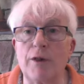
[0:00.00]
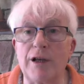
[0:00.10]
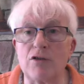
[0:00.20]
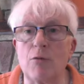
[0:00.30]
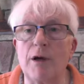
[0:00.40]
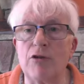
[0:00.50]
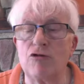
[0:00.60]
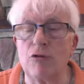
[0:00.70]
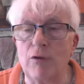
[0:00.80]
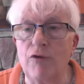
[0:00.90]
That's on my
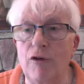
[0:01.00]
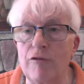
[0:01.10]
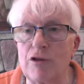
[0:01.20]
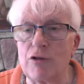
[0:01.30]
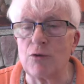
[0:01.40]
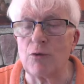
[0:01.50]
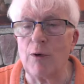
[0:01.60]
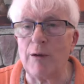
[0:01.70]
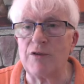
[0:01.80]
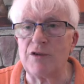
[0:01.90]
Druid Forest School
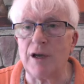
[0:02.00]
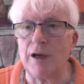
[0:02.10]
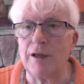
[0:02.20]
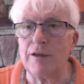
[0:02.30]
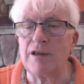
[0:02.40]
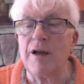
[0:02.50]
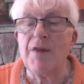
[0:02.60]
website.